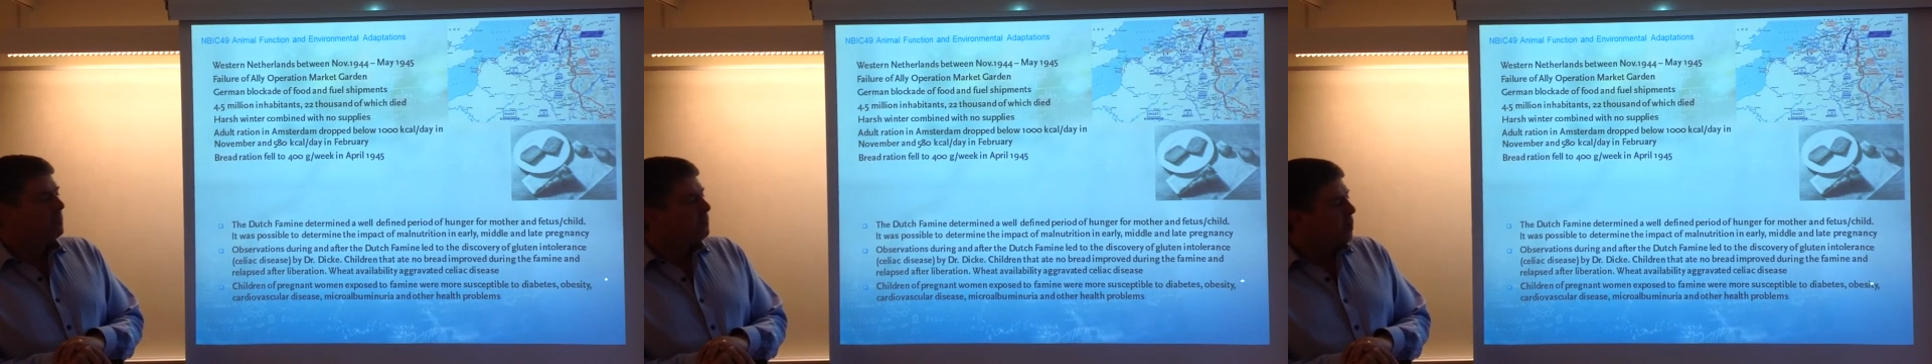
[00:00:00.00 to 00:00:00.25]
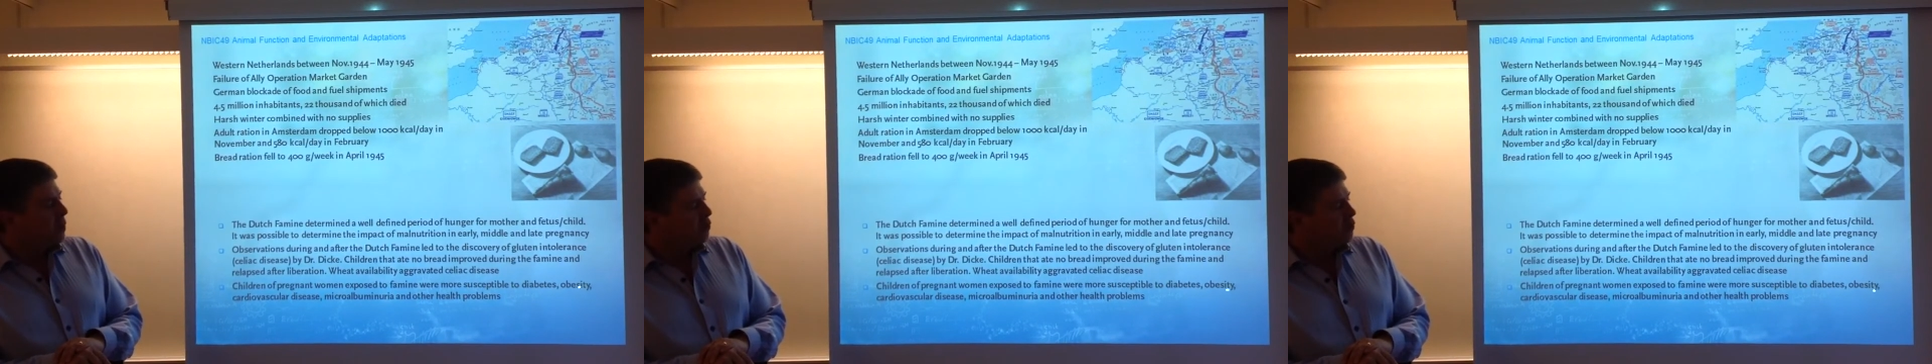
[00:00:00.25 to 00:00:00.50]

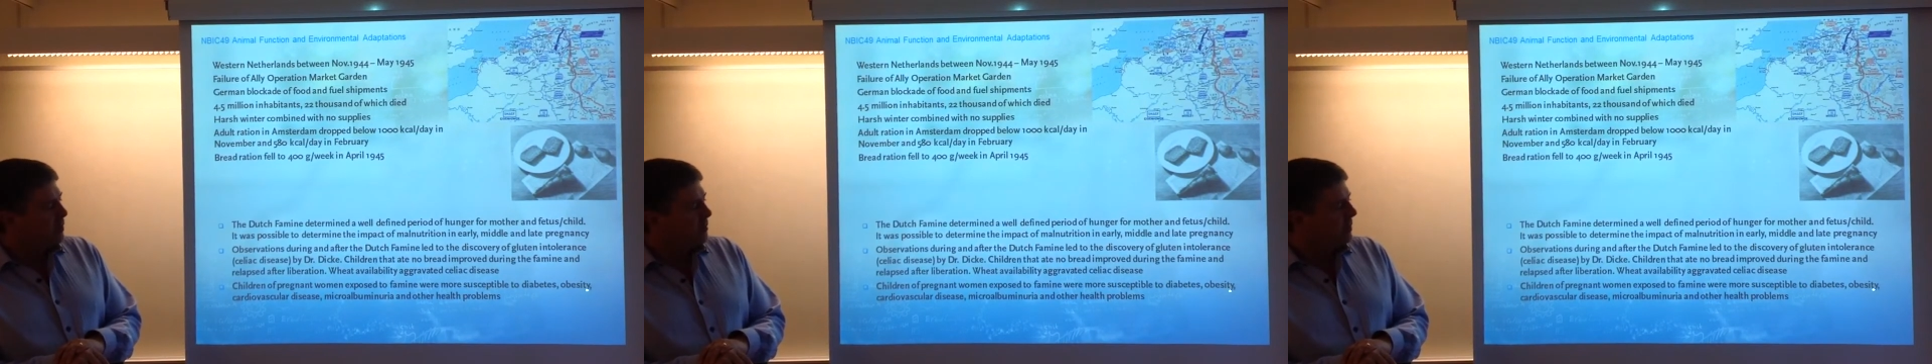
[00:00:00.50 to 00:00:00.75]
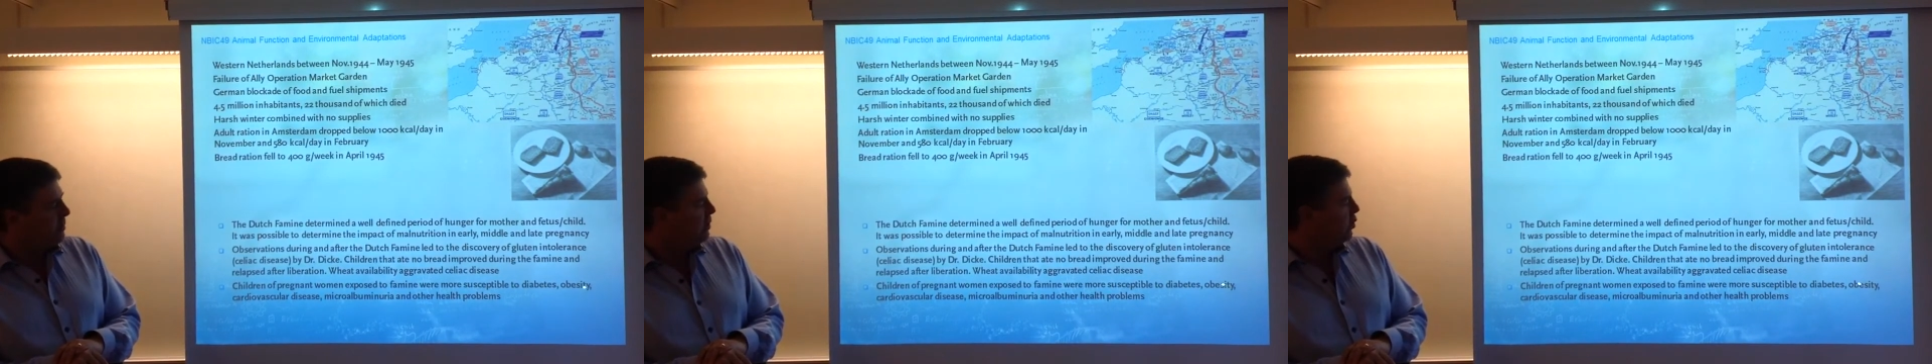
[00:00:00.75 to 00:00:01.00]
more
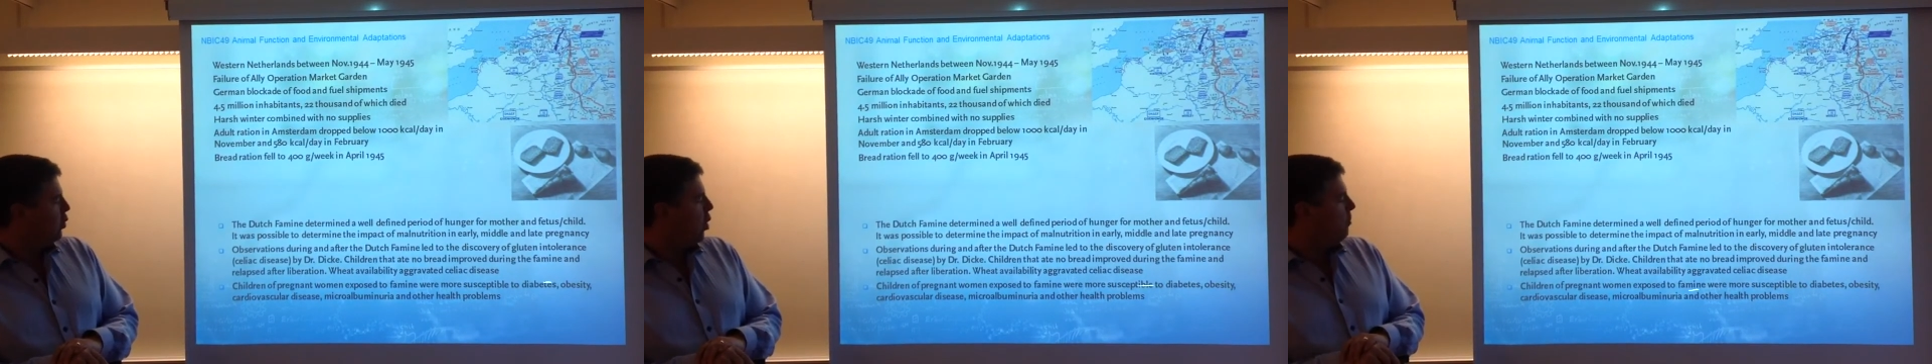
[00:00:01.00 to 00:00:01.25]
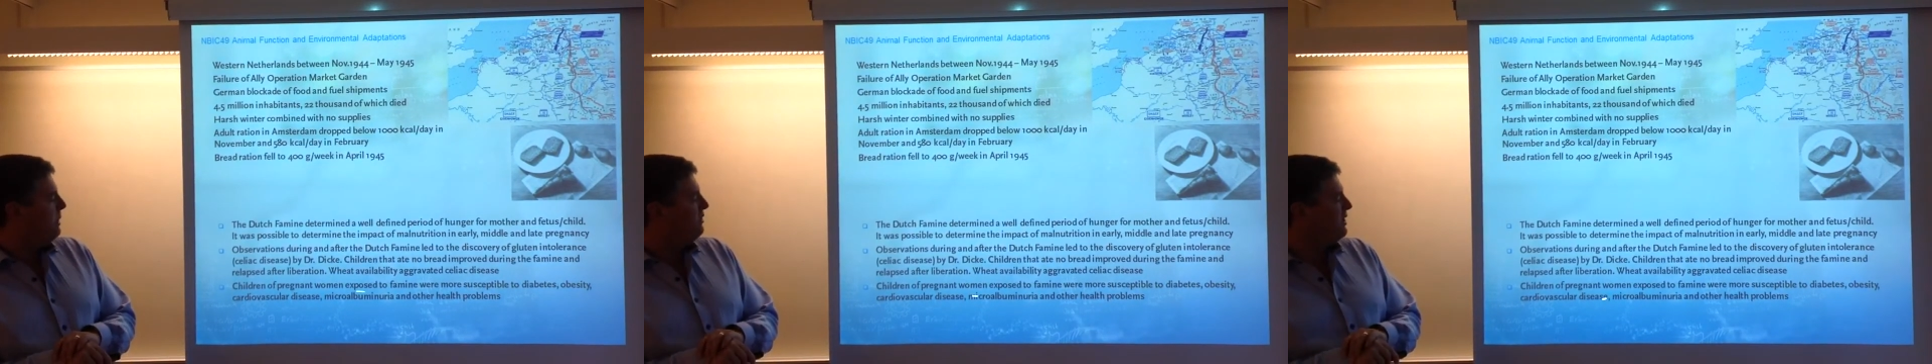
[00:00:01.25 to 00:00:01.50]
susceptible to
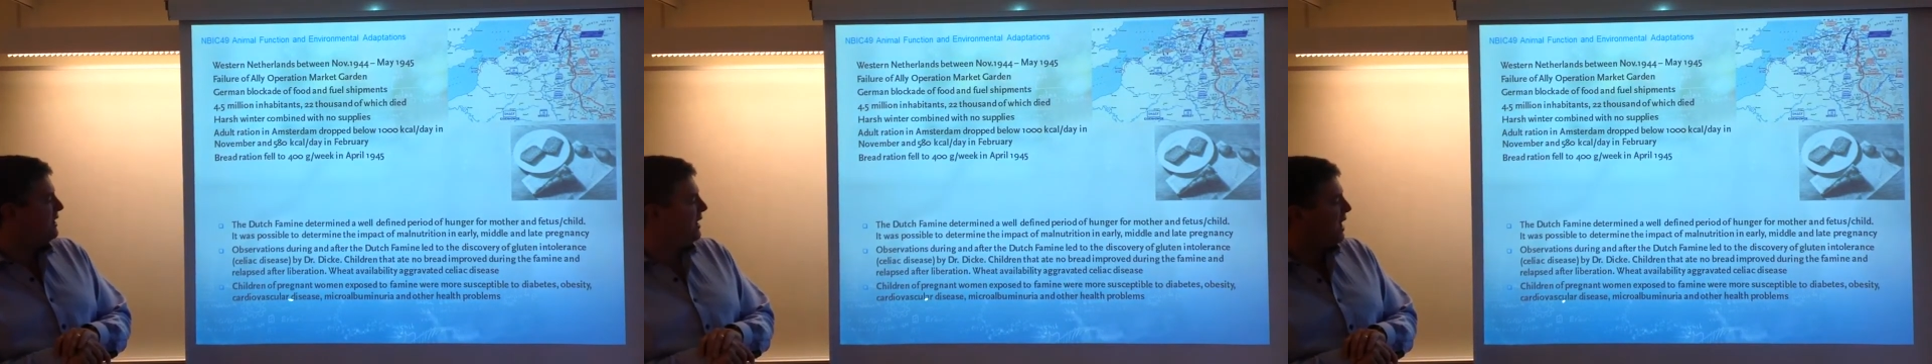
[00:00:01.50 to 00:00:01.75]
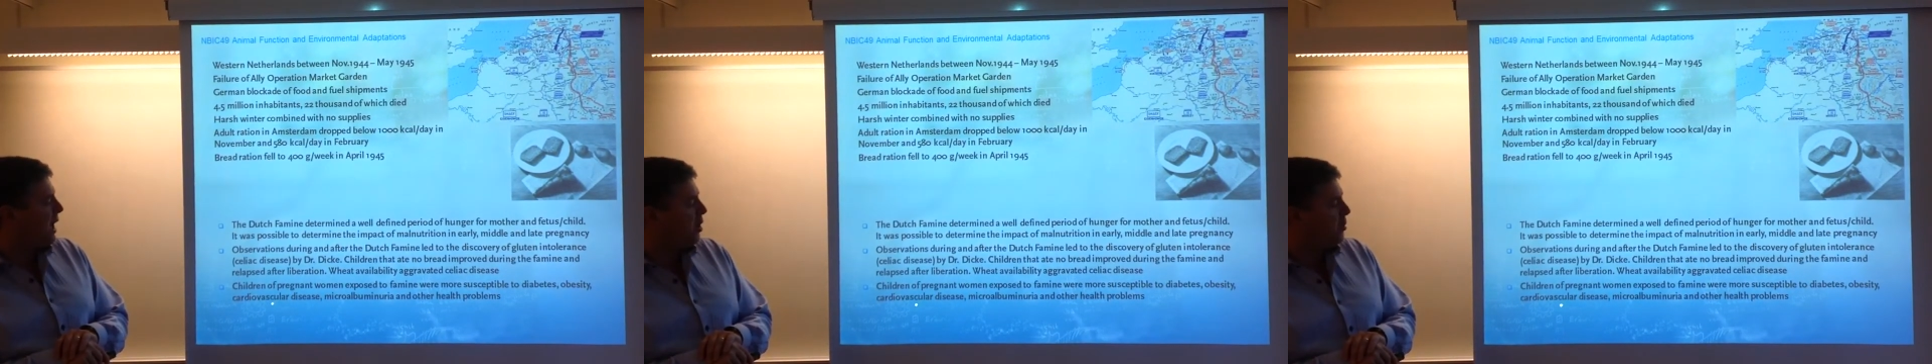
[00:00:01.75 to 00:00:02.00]
obesity,
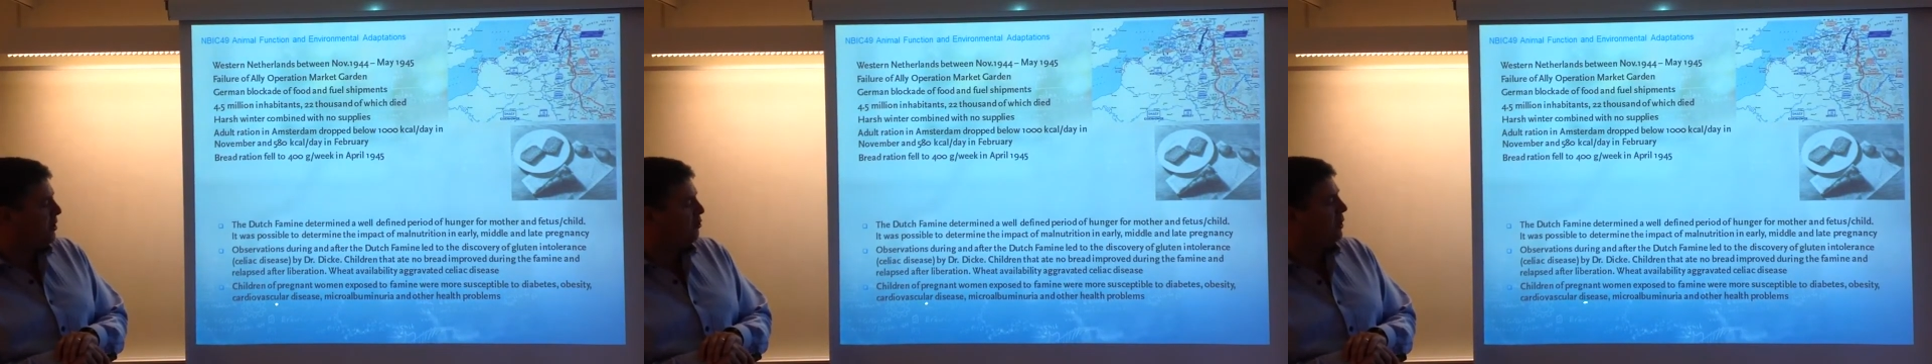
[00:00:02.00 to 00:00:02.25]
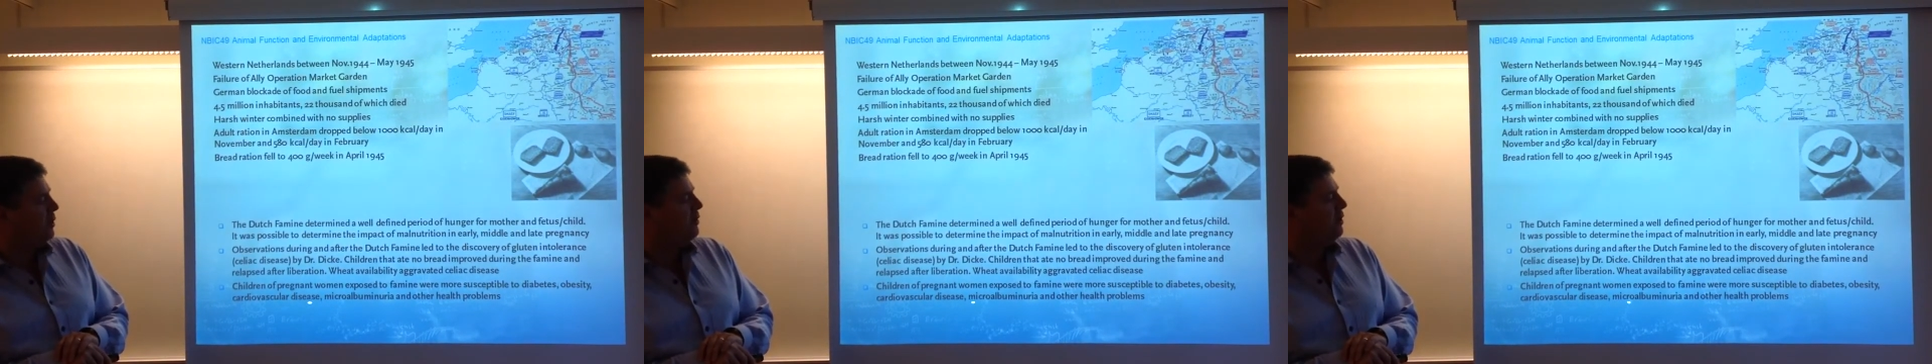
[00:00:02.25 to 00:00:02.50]

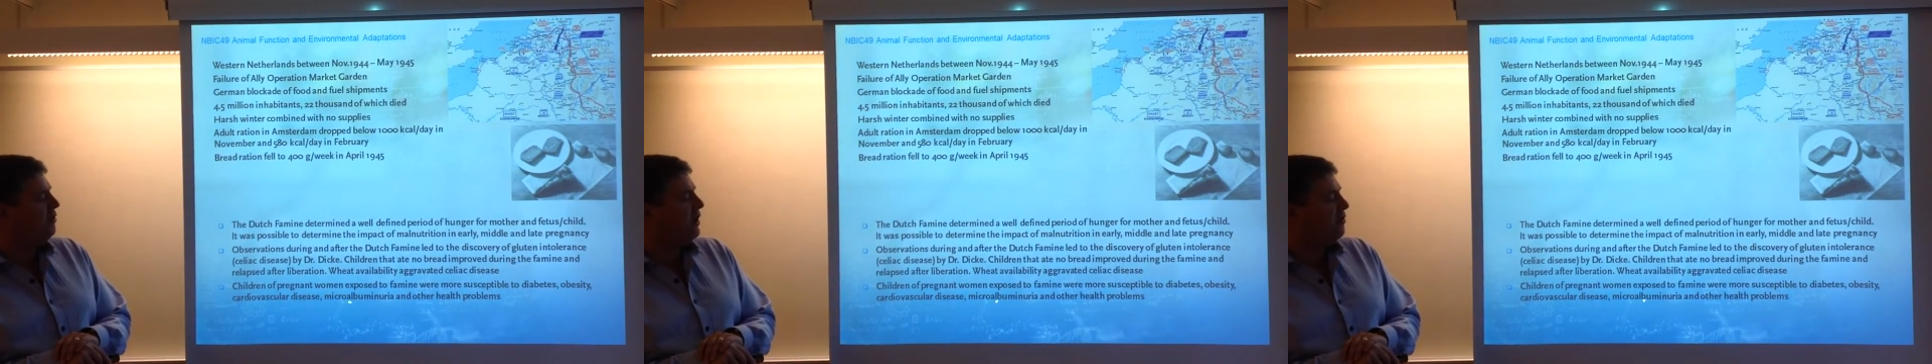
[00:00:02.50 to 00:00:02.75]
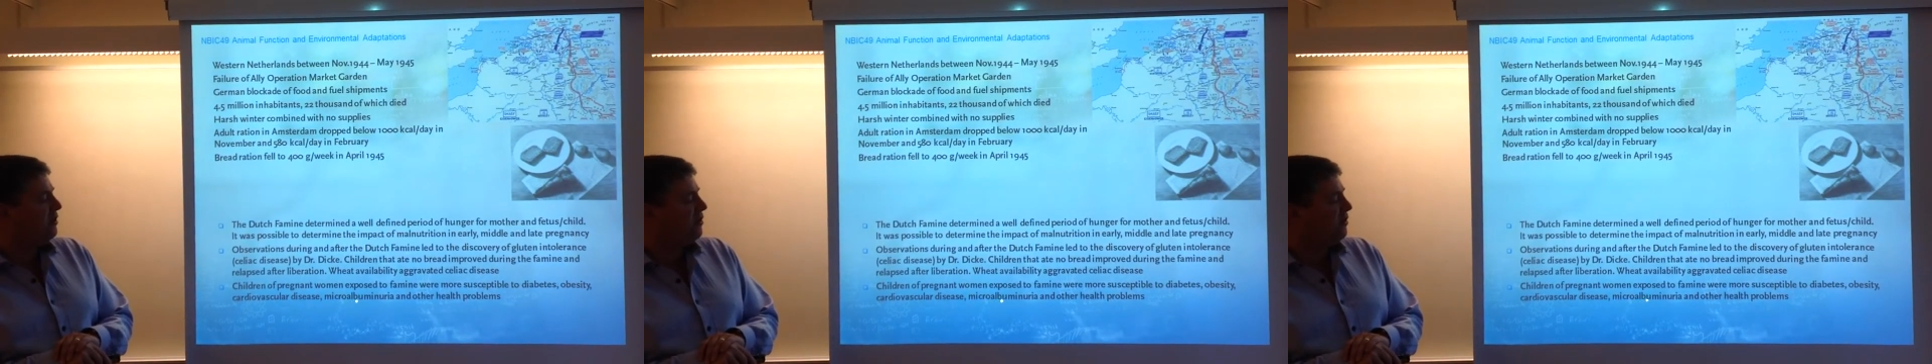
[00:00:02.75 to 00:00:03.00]
cardiovascular
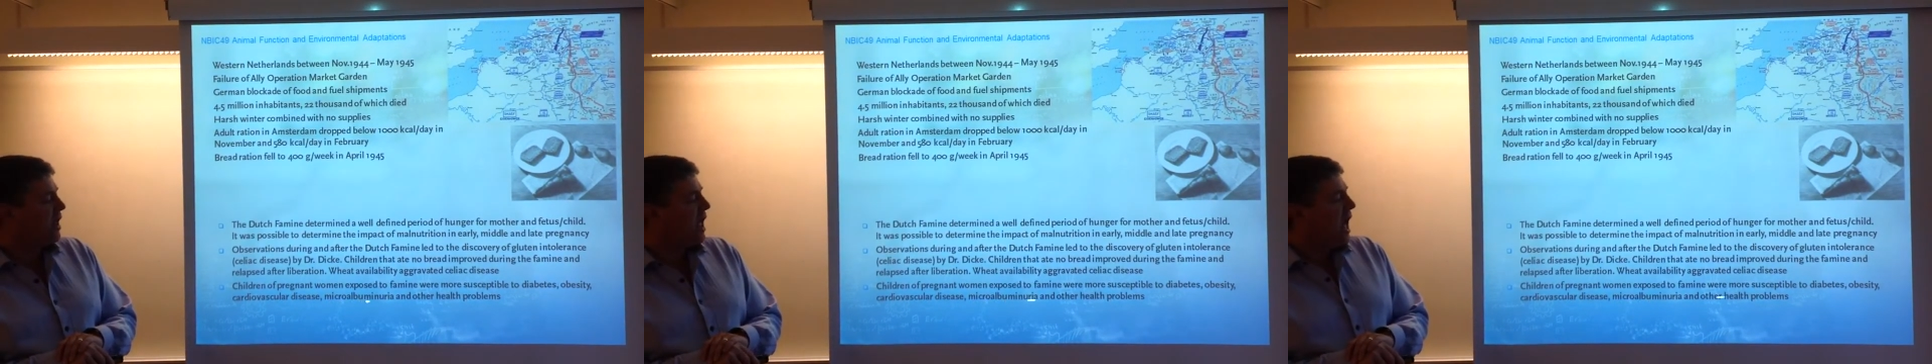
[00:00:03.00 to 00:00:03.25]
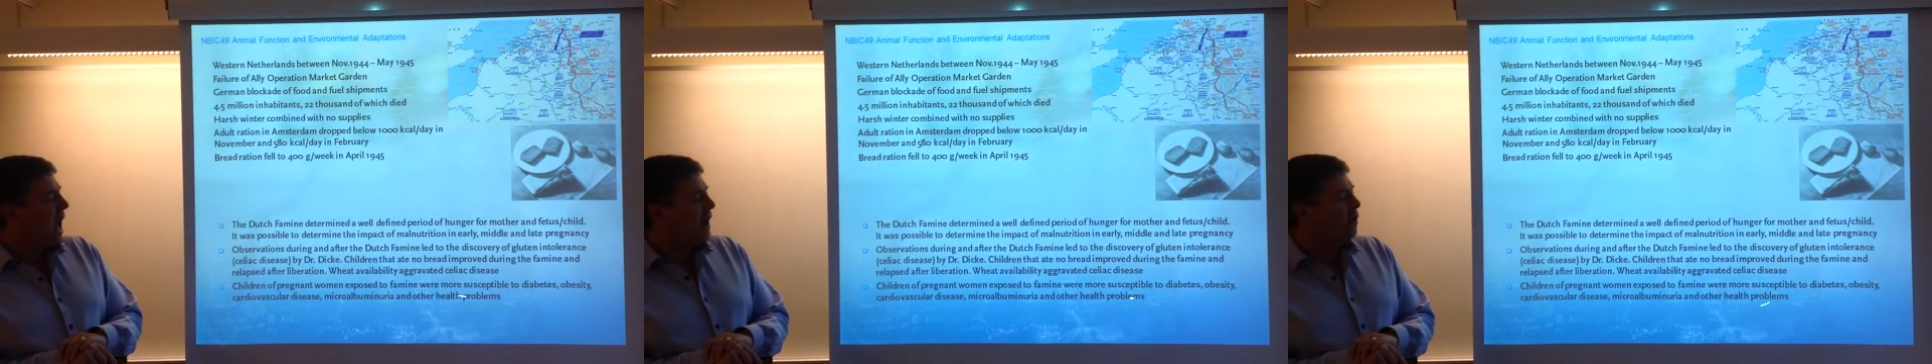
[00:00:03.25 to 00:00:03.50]
diseases, and